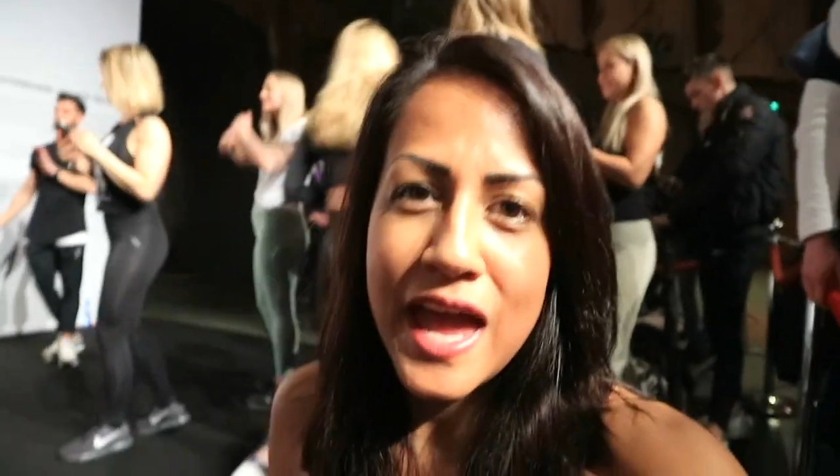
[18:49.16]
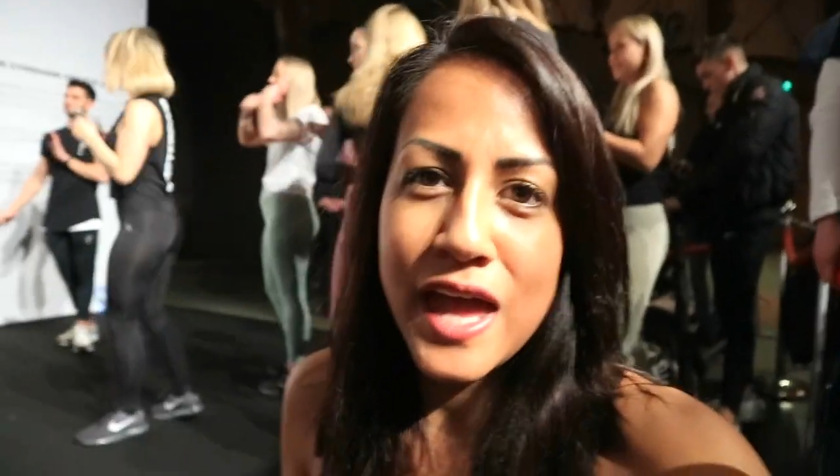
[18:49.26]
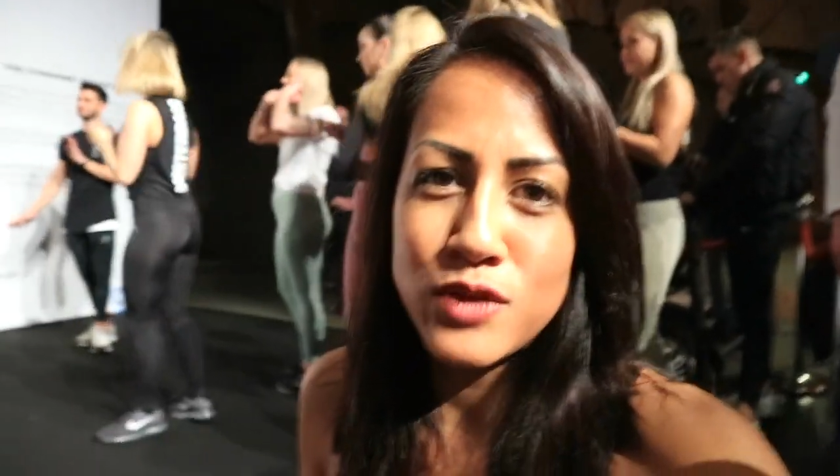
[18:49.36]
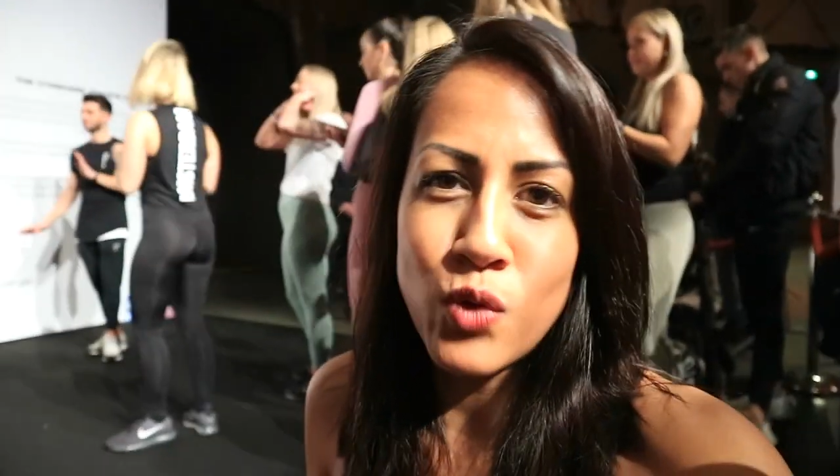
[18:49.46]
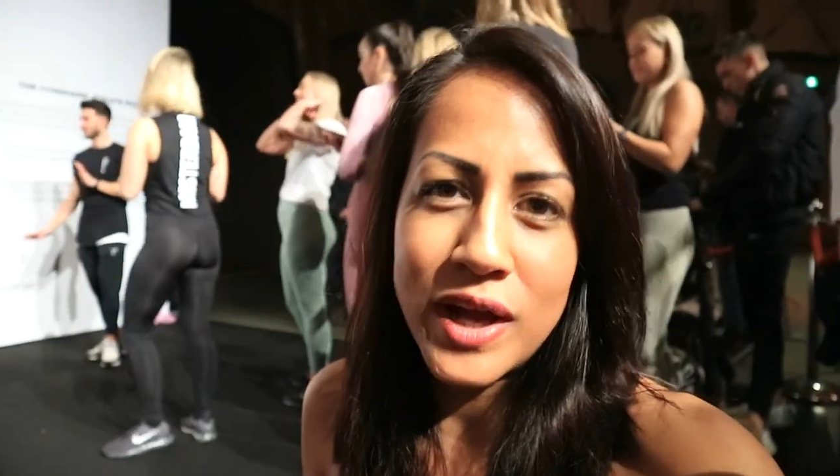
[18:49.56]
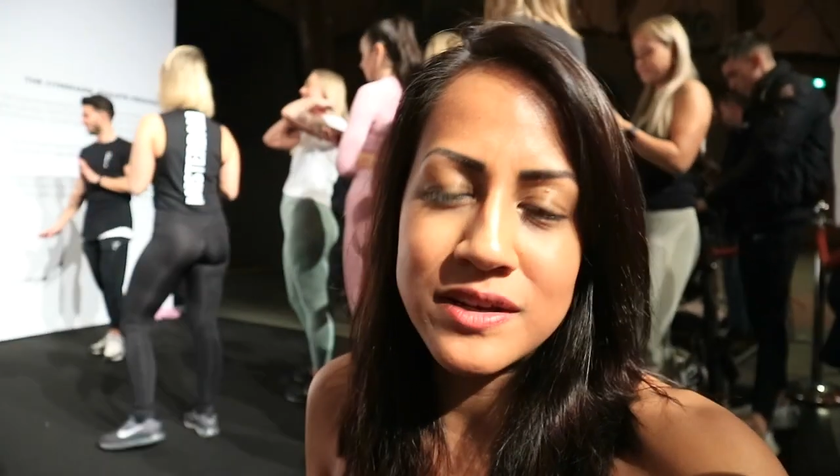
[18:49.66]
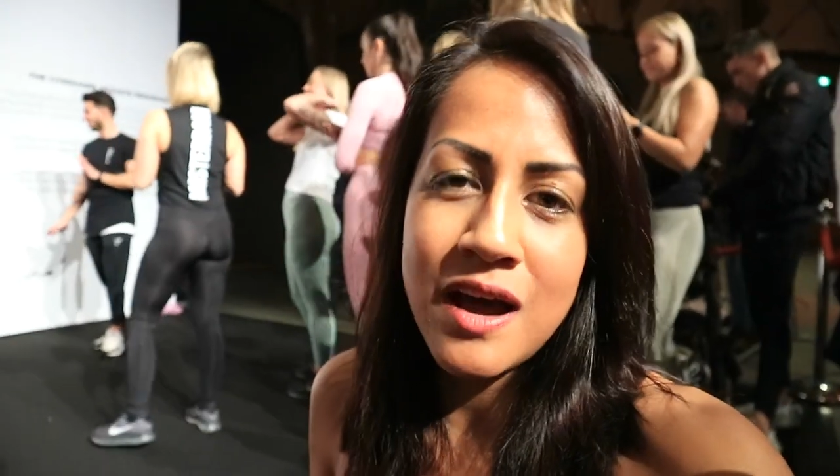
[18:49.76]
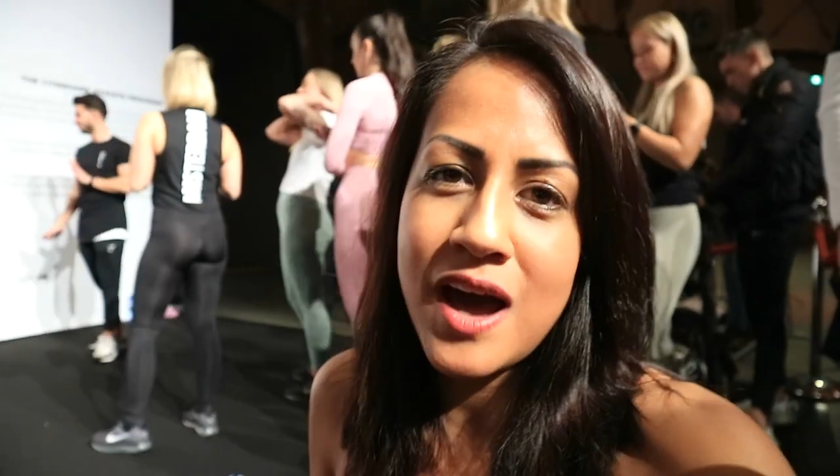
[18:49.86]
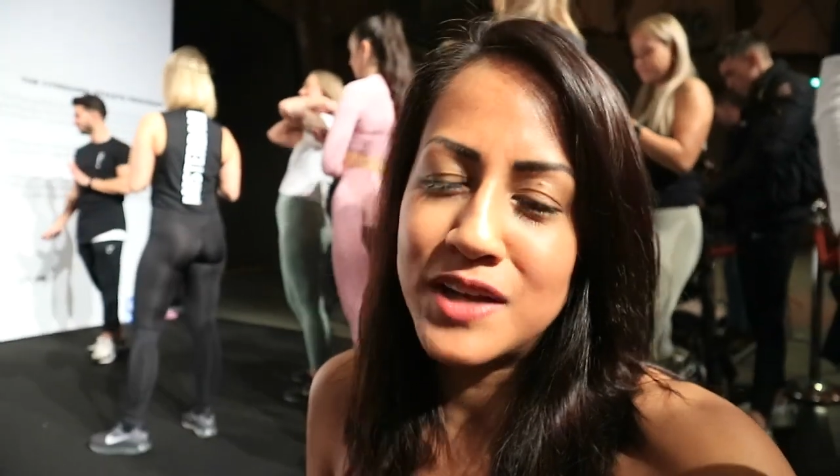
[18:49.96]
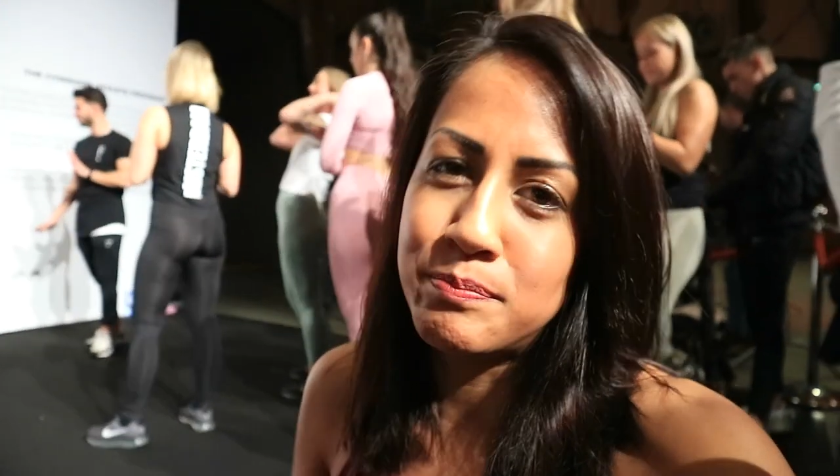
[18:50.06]
and
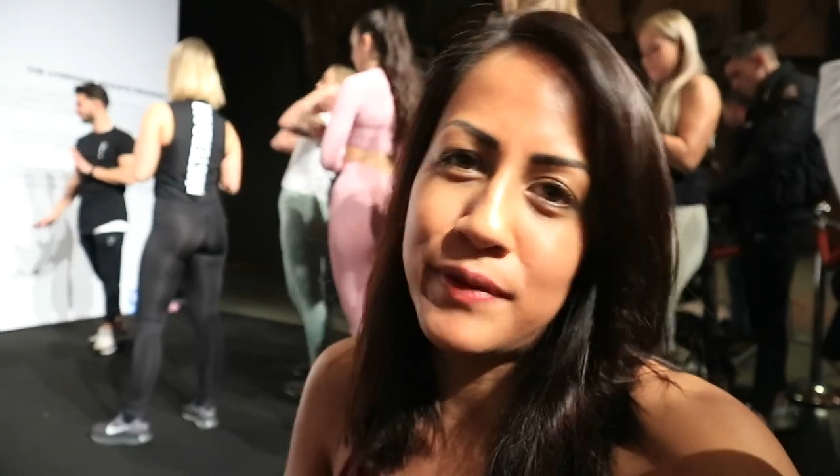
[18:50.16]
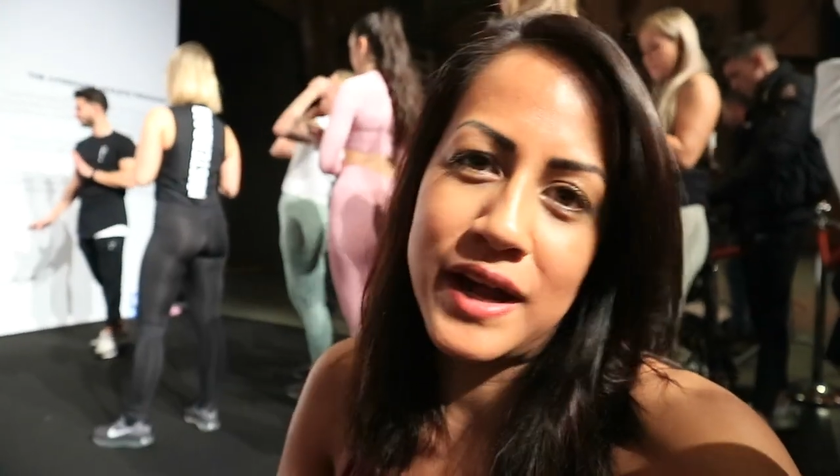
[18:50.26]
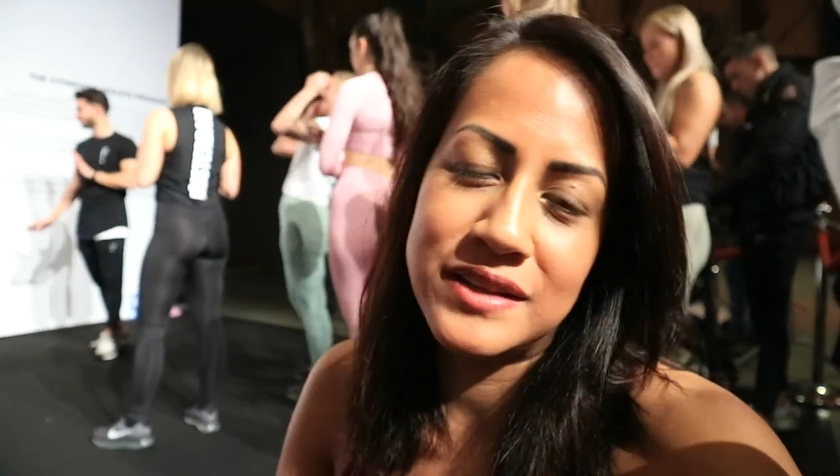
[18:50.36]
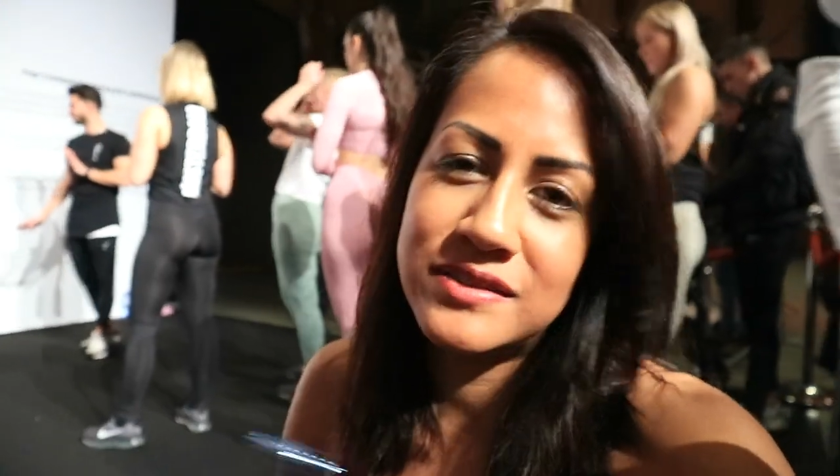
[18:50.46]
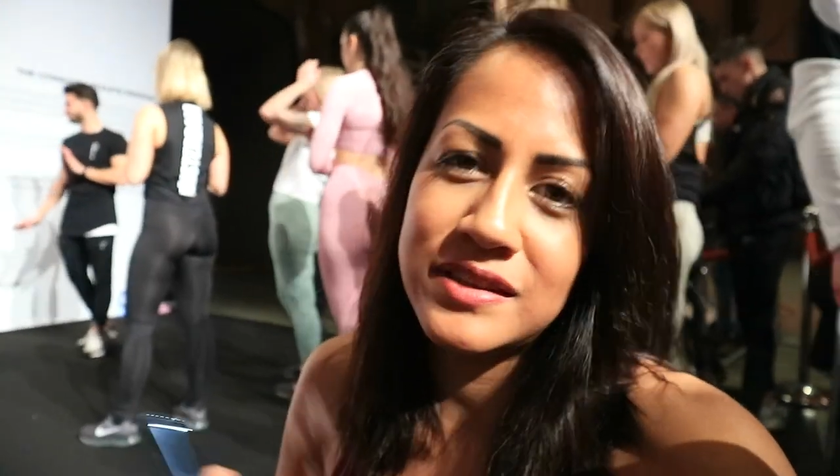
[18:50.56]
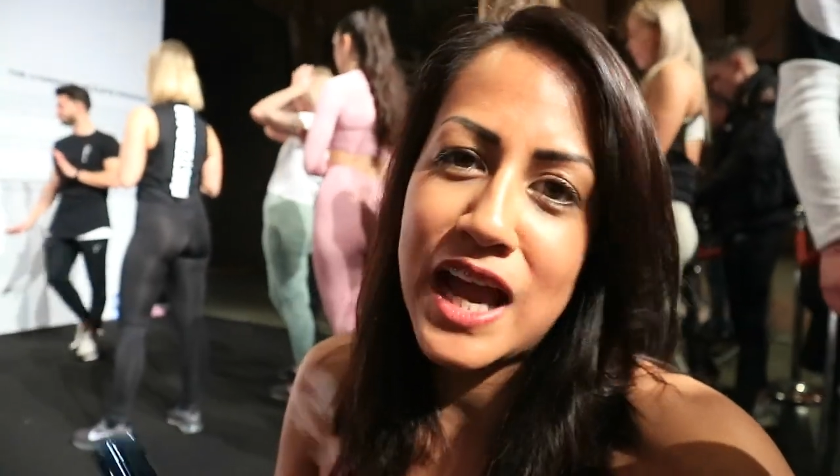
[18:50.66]
whatnot, but